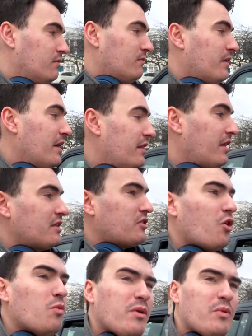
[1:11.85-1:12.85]
Where there's
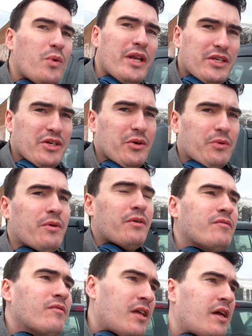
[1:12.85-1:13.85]
an open window.
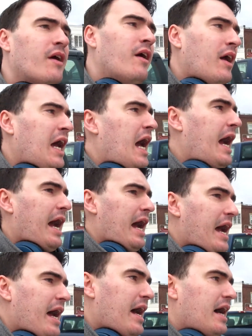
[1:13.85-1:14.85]

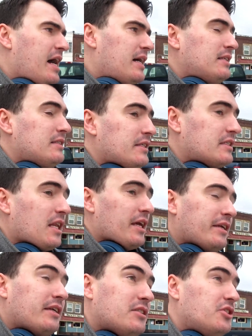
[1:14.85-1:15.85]
And it's
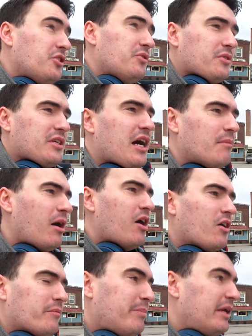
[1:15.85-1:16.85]
like, dude, come
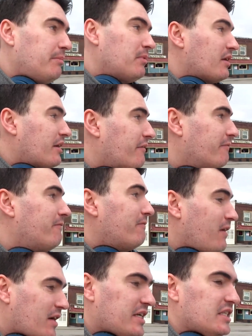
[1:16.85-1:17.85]
on, people are gonna
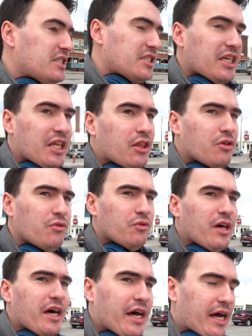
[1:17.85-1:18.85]
fucking see through
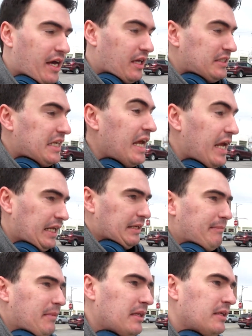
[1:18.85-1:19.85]
that and take them.